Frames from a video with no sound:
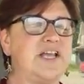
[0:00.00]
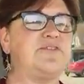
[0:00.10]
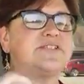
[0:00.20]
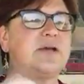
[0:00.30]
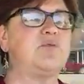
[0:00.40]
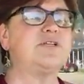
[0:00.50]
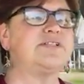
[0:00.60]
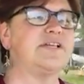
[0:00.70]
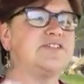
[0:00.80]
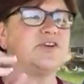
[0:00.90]
If someone
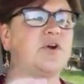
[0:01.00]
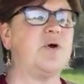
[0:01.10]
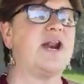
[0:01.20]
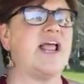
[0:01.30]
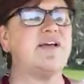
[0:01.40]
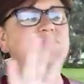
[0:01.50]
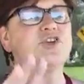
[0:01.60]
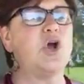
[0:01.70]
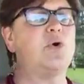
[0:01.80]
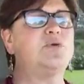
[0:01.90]
says, you know what, I have
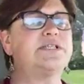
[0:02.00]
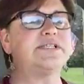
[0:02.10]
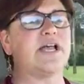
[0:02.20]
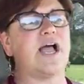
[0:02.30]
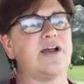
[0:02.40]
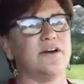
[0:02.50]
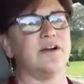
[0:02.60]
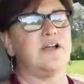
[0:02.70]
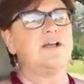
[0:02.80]
no desire,